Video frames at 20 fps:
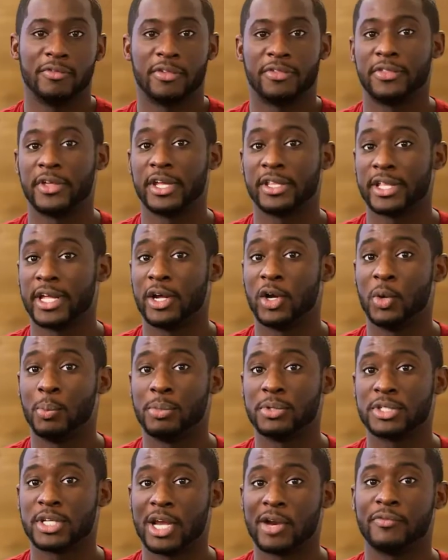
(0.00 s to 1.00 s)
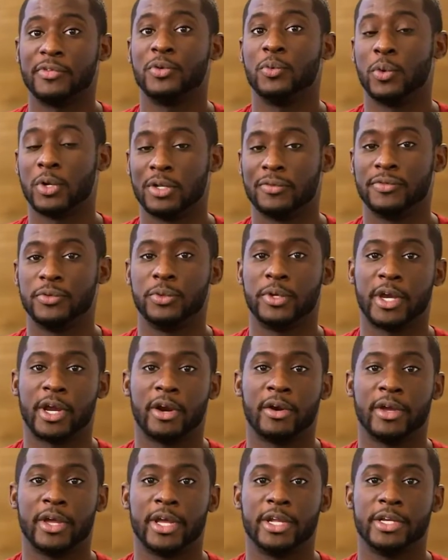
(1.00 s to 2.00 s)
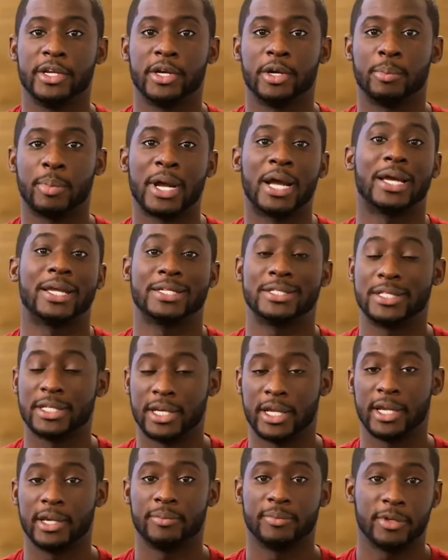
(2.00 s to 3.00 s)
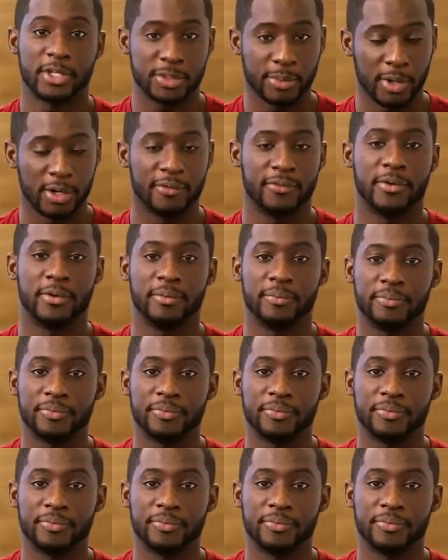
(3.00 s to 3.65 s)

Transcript: the thing that almost every one of you carry in your pockets today, a smartphone.